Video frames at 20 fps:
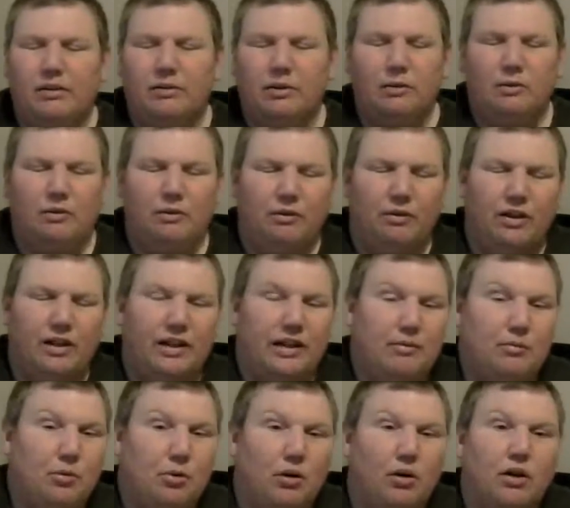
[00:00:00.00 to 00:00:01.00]
the WWE ring
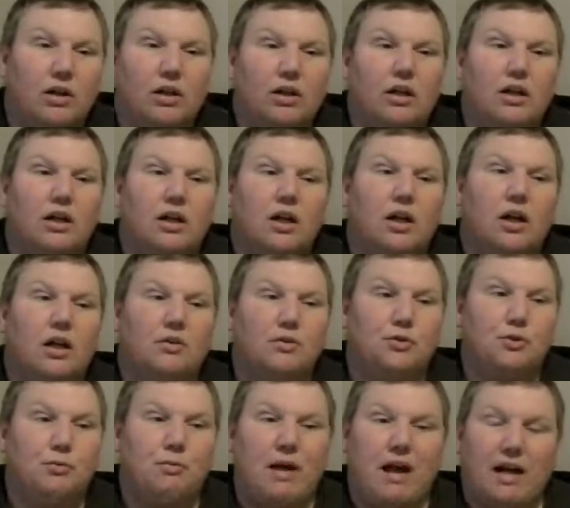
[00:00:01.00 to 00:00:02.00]
anymore.
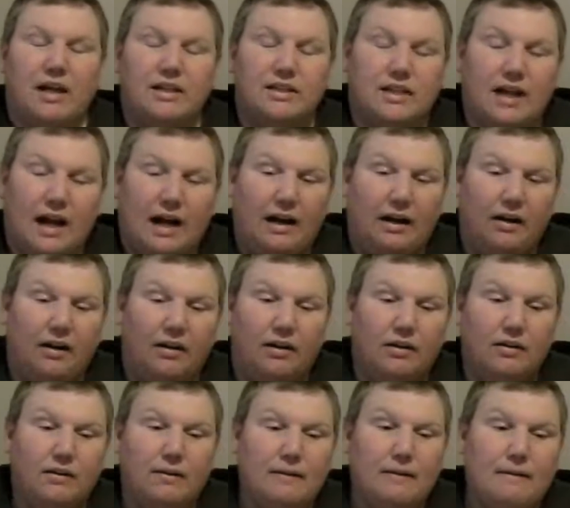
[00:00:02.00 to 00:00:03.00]
Drew
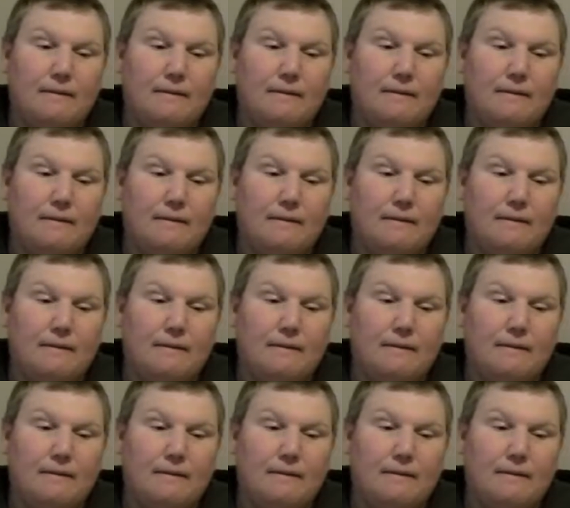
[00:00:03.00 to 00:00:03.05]
McIntyre,